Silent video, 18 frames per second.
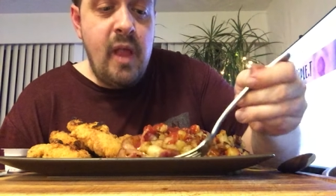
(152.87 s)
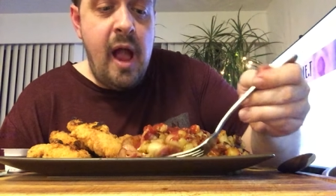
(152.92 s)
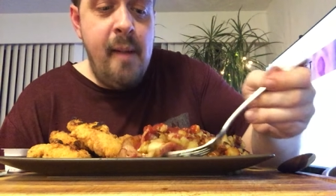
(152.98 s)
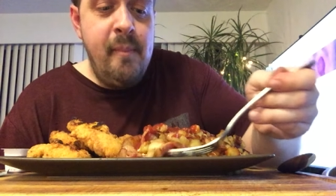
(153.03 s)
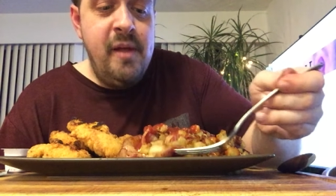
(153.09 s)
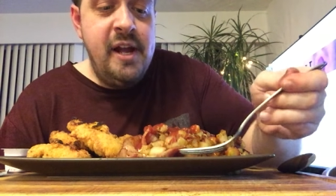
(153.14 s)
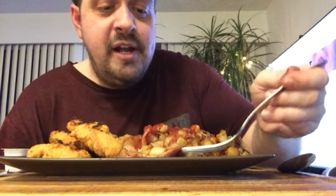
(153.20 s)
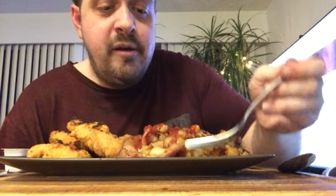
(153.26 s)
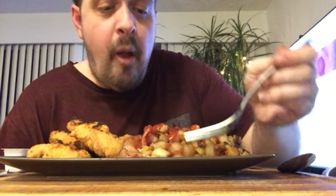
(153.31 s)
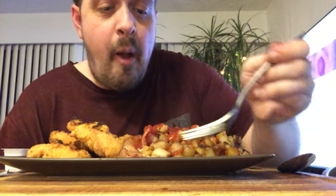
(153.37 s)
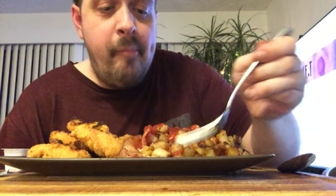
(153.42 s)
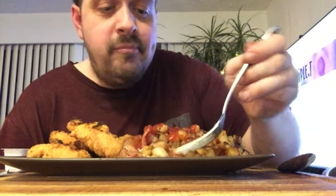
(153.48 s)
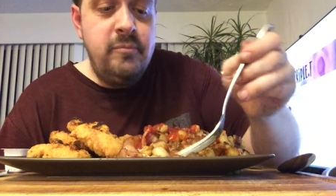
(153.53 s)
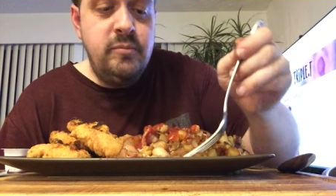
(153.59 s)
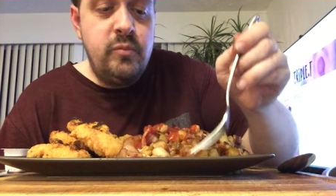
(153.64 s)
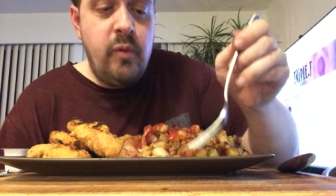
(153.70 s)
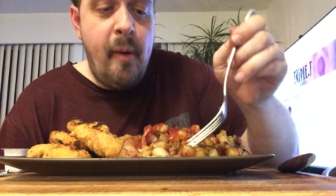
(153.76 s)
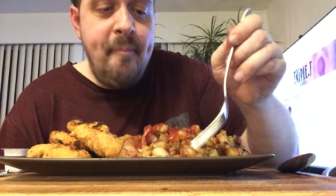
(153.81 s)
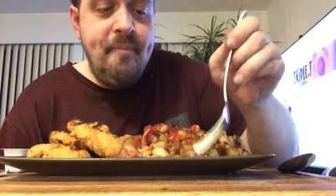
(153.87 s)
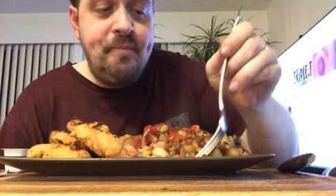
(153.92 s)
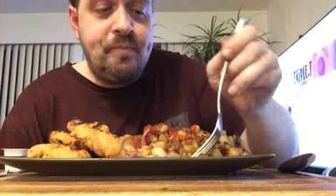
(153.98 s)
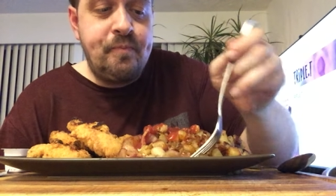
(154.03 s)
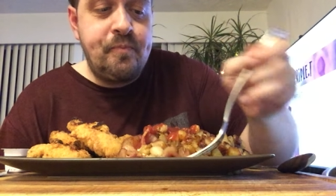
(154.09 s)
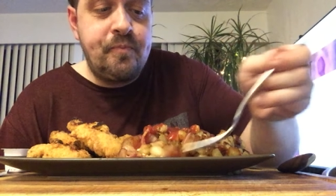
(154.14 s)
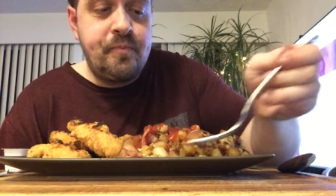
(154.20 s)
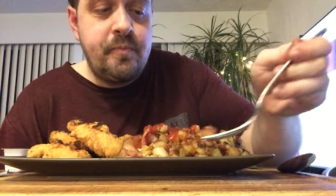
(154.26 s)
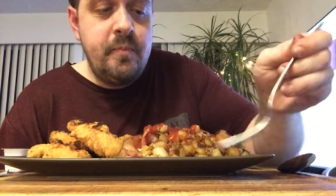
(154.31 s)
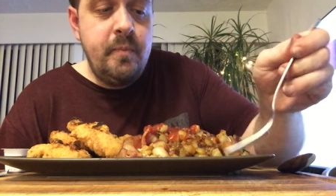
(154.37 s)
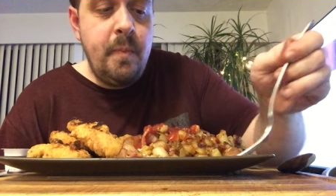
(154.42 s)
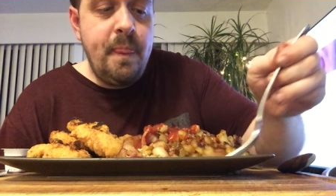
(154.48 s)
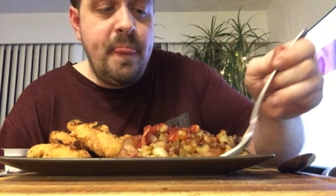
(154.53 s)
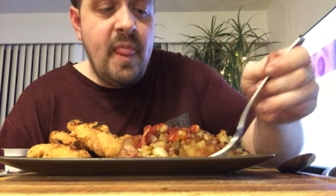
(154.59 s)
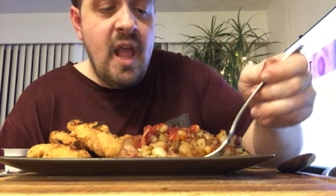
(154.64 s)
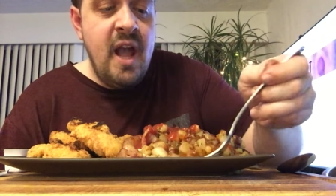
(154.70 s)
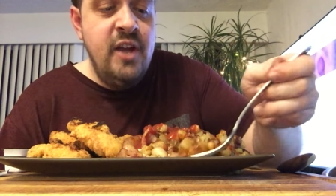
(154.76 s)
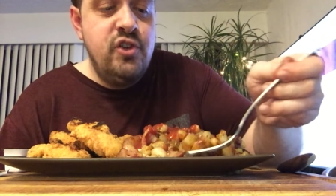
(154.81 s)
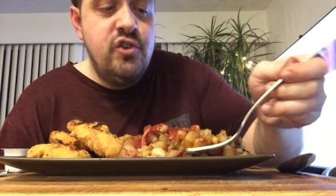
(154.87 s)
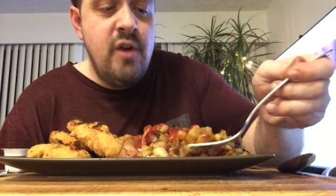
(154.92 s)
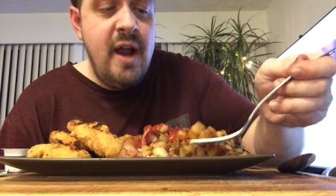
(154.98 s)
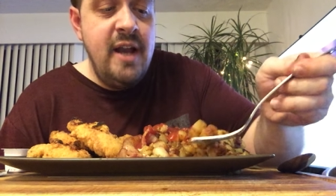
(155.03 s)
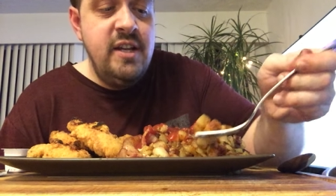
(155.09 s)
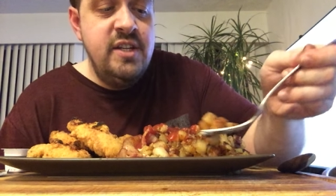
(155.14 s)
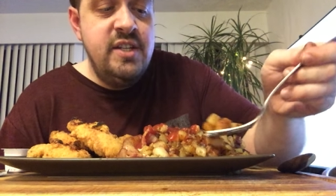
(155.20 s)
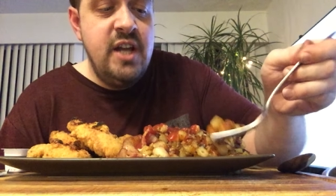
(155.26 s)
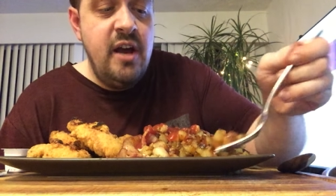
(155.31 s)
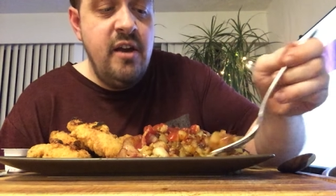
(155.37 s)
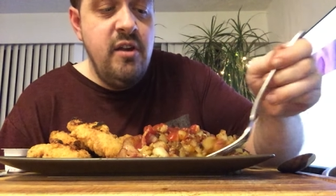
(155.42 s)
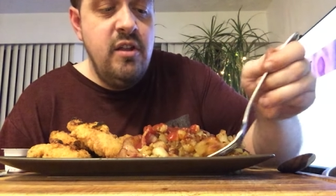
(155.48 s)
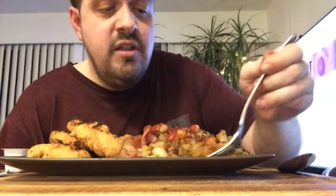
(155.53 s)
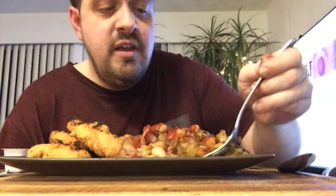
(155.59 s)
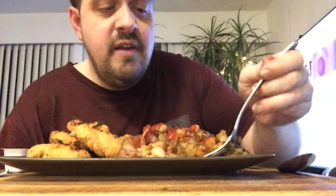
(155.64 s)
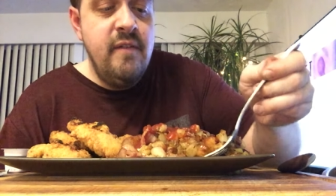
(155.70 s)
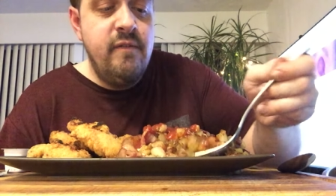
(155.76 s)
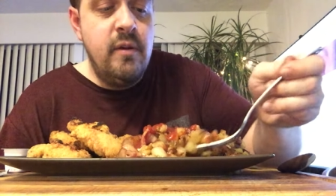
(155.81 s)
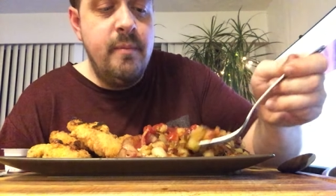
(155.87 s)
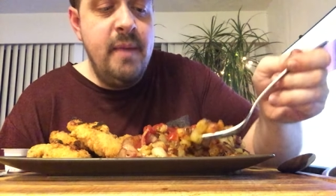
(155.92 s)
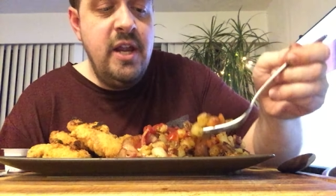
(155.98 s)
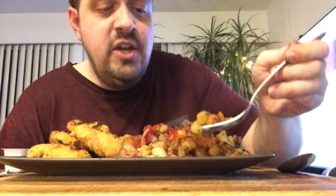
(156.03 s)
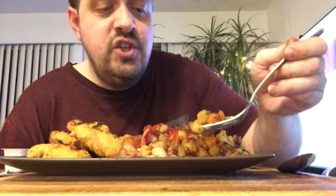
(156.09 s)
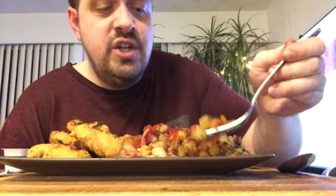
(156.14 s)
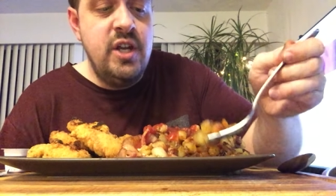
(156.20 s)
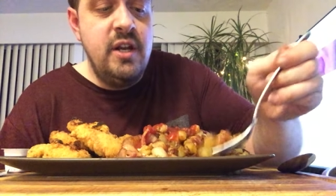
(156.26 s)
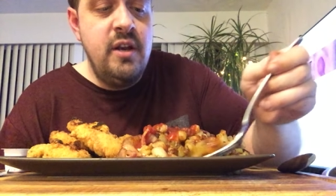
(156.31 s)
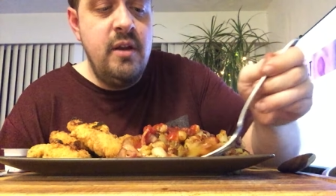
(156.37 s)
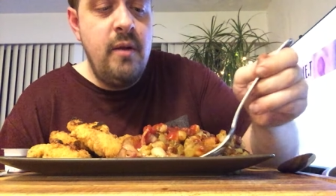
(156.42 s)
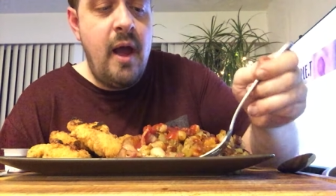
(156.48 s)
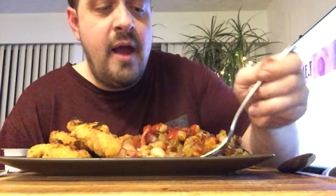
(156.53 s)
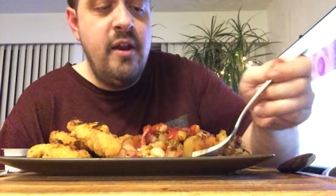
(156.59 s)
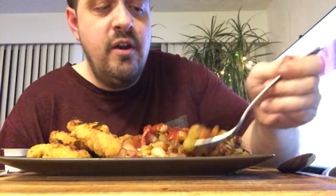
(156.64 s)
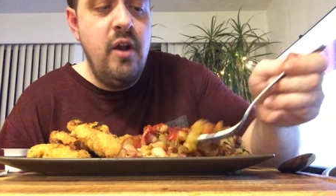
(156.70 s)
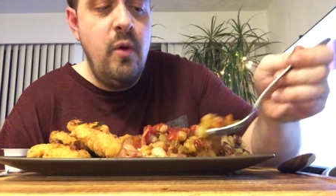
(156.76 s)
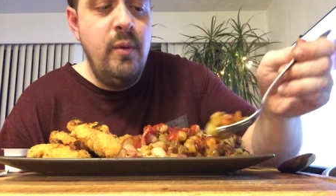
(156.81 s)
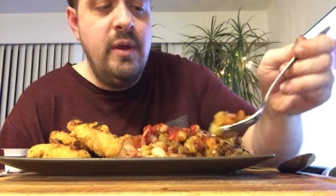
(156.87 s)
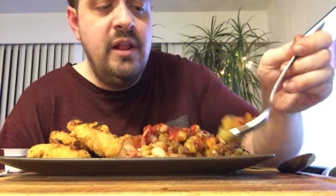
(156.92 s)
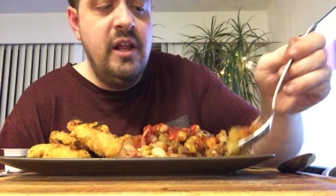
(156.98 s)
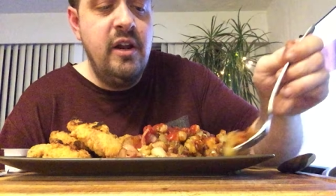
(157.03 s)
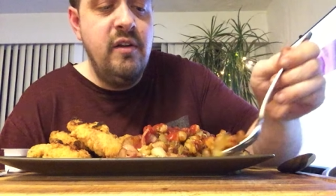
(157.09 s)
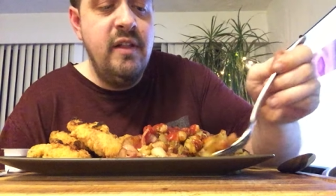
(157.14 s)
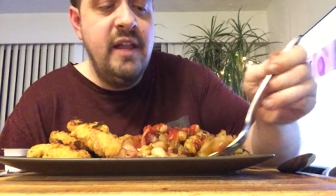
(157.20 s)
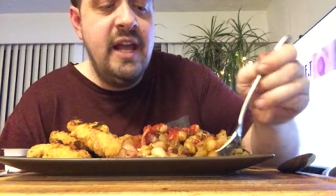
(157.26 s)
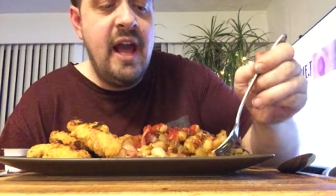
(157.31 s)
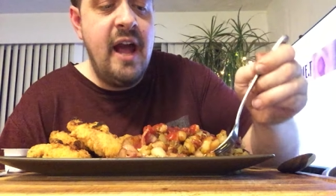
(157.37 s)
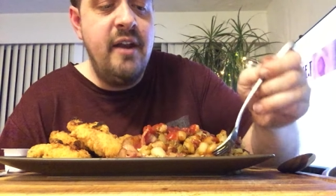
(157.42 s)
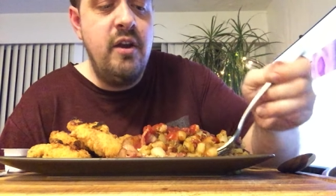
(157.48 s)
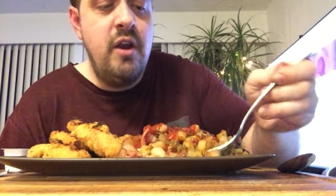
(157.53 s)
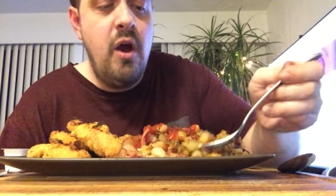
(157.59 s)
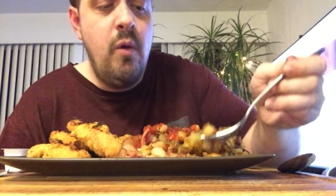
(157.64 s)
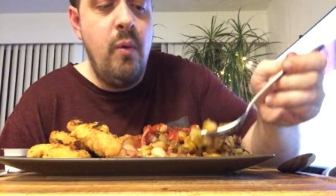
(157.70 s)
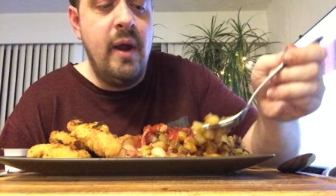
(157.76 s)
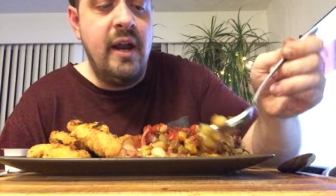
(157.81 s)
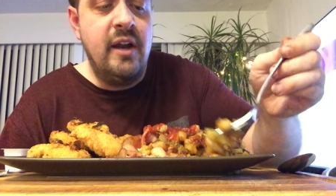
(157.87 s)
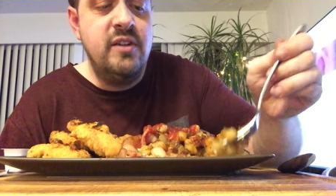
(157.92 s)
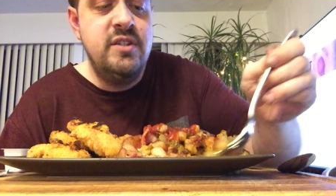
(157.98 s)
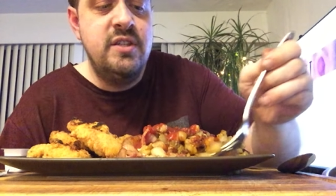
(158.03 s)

I'm like, I tried to tell you the information. I don't know. We literally got nowhere.